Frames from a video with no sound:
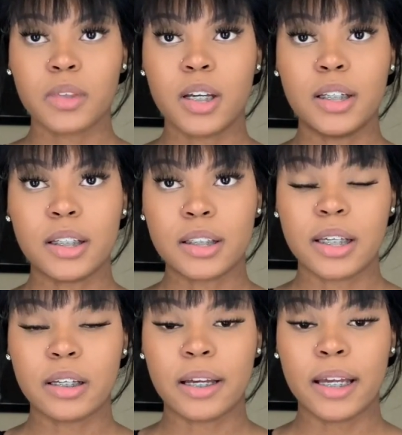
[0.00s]
Another
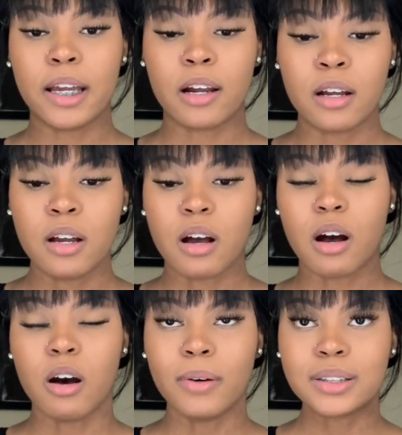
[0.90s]
thing, your hair.
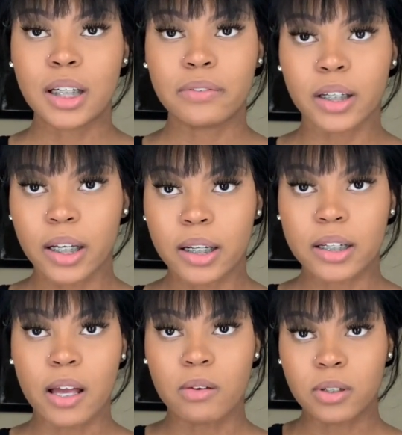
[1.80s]
Always have your hair
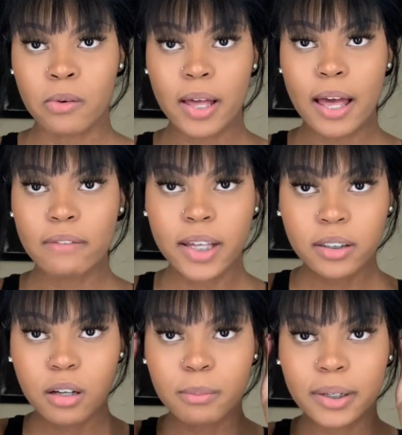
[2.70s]
down. Don't have
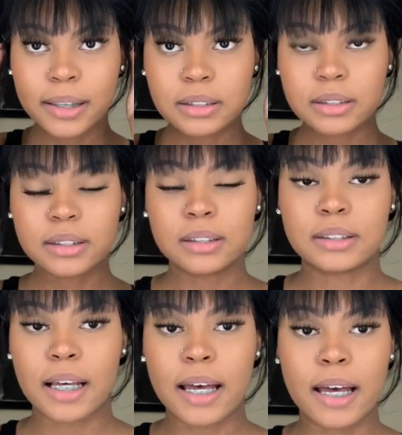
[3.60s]
like no braids to the
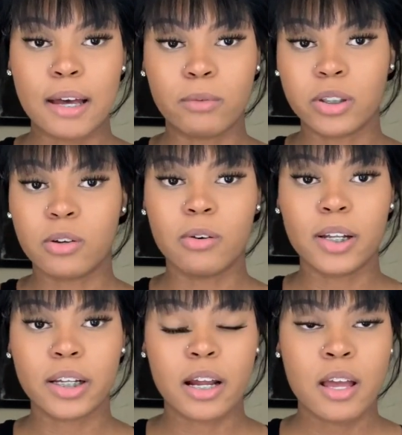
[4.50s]
side when you go
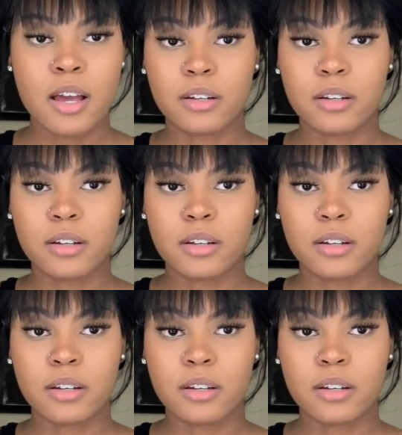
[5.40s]
in there.